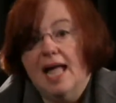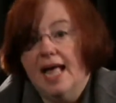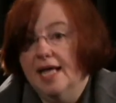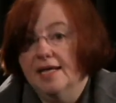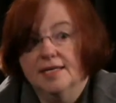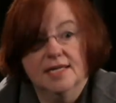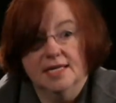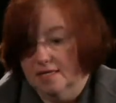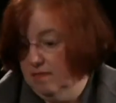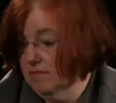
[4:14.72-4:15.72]
And
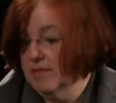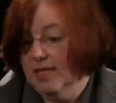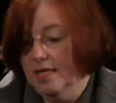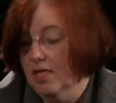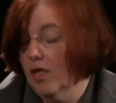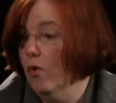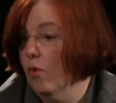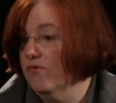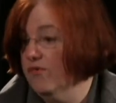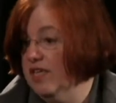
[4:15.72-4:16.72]

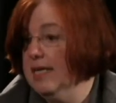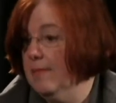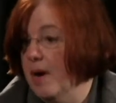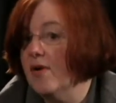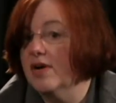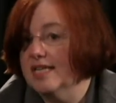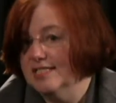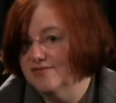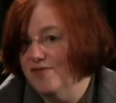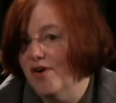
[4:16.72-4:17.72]
Feeding America
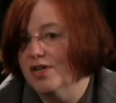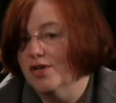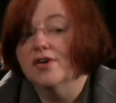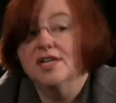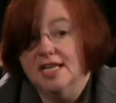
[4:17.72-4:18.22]
is very good,